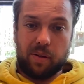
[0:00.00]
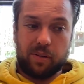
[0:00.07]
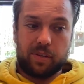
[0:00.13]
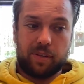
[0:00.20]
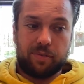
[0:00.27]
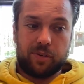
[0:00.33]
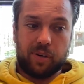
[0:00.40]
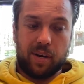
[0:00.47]
This
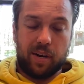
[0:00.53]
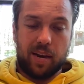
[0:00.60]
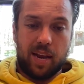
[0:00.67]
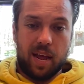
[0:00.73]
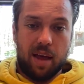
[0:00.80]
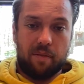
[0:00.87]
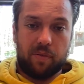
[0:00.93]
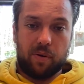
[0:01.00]
stuff should have
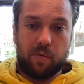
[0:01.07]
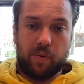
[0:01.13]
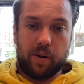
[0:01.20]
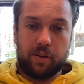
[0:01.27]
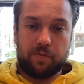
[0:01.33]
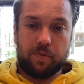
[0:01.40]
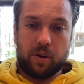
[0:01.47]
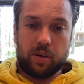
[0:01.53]
never went
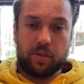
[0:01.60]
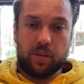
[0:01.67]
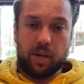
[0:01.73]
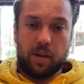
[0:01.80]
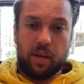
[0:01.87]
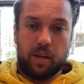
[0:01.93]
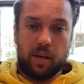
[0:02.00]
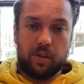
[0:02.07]
as far as it did